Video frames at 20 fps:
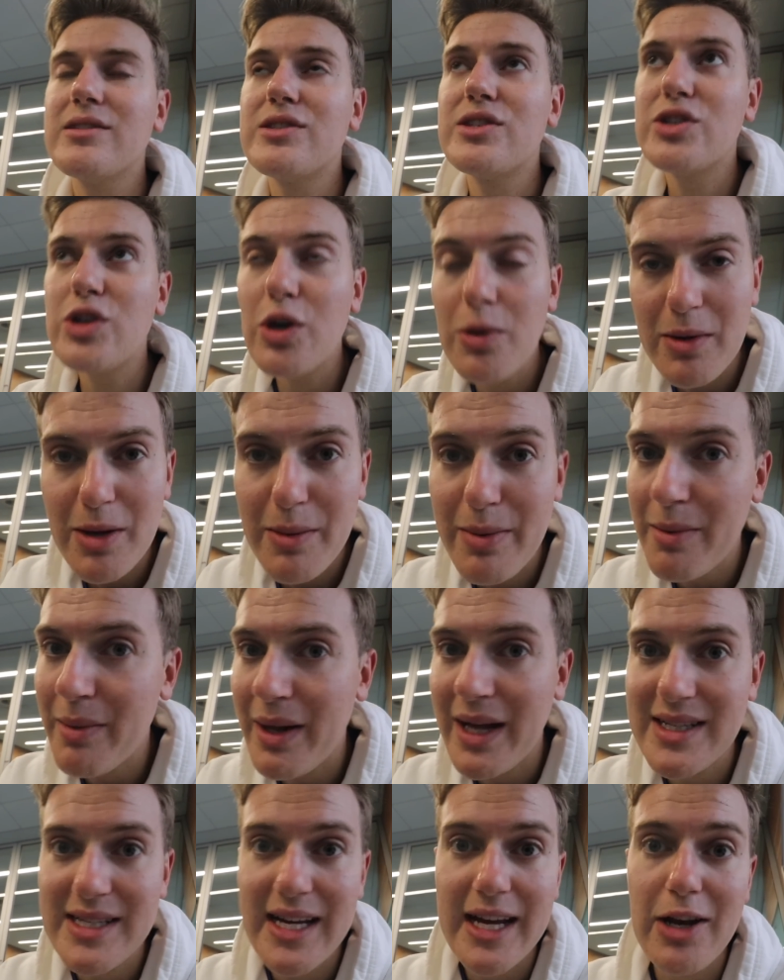So many people
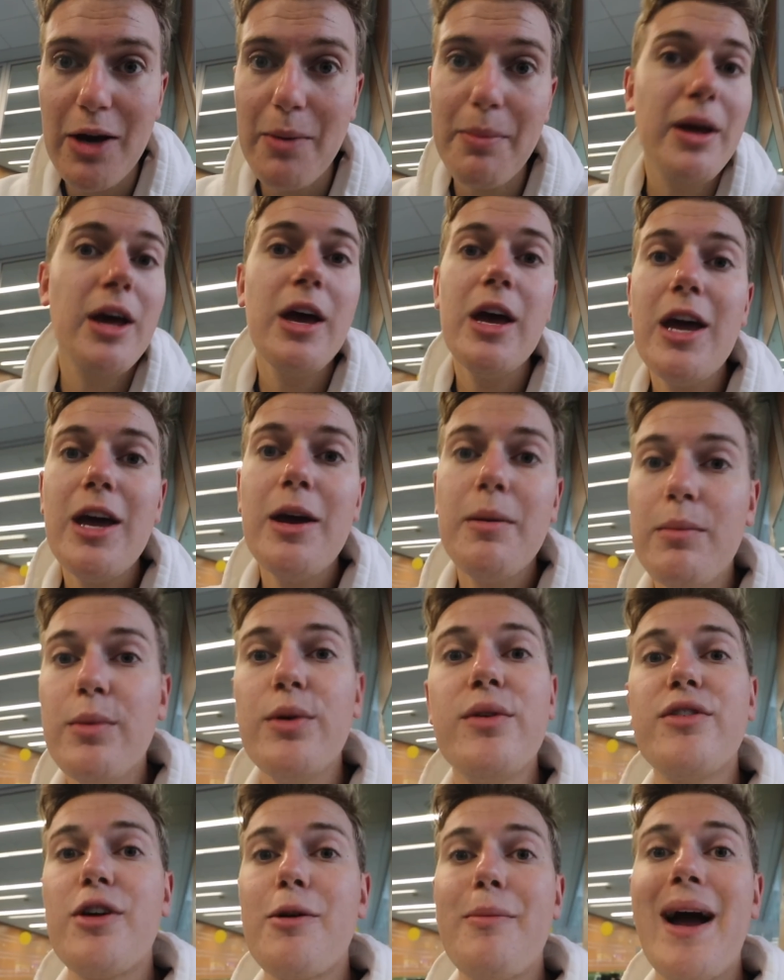had to get up,
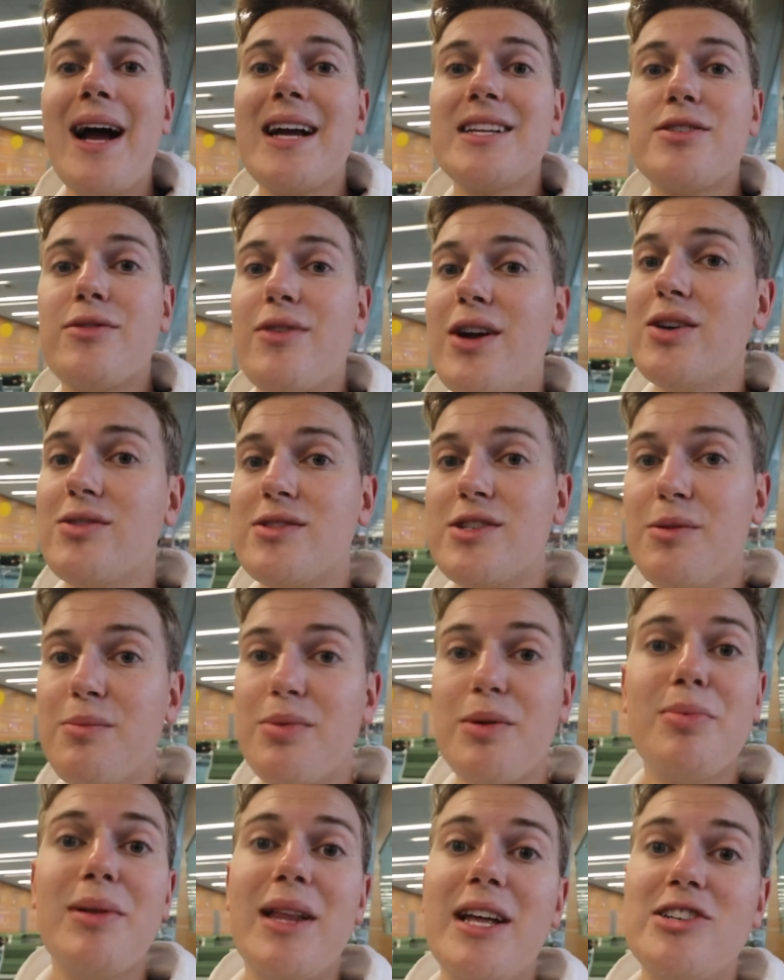move their bags around. Some
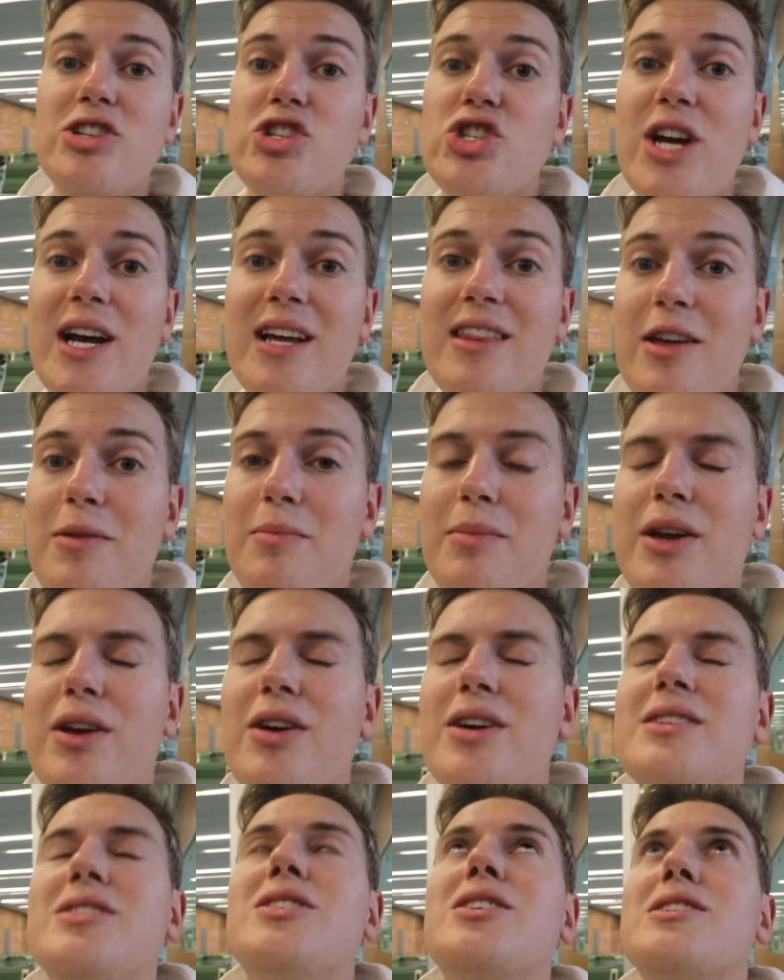people had to check them
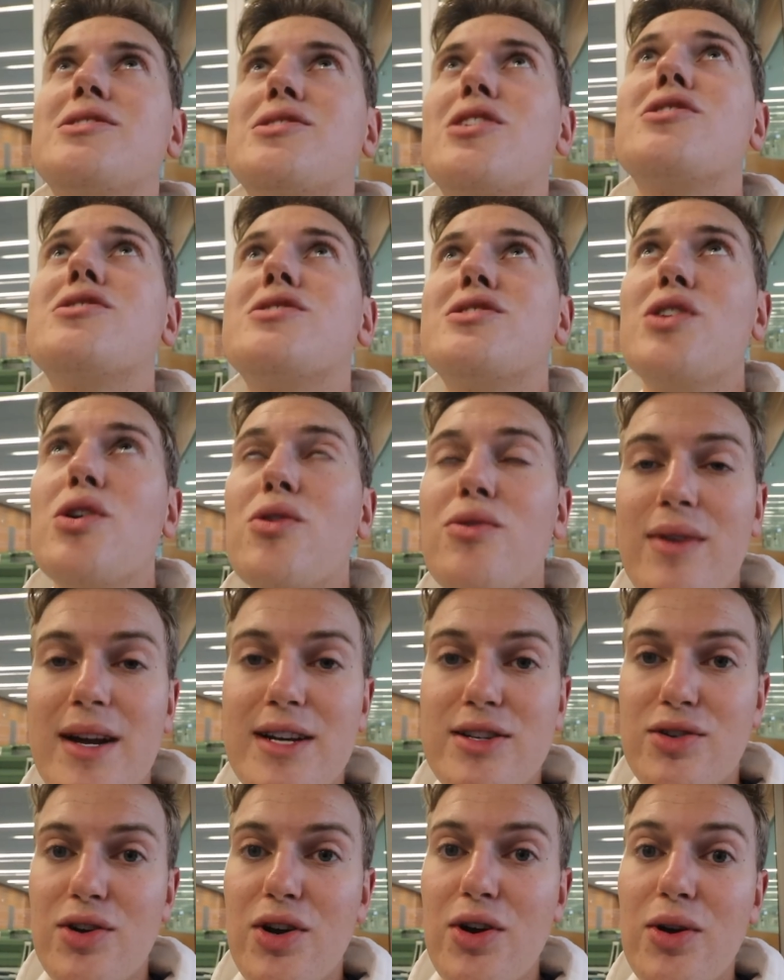because these are so
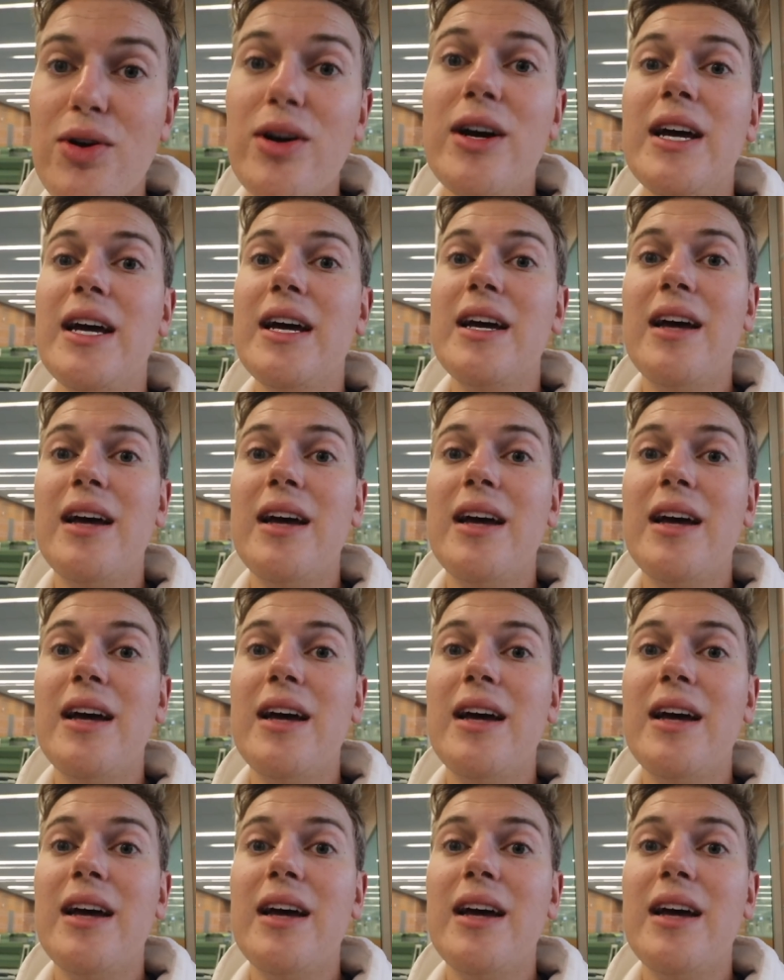retro.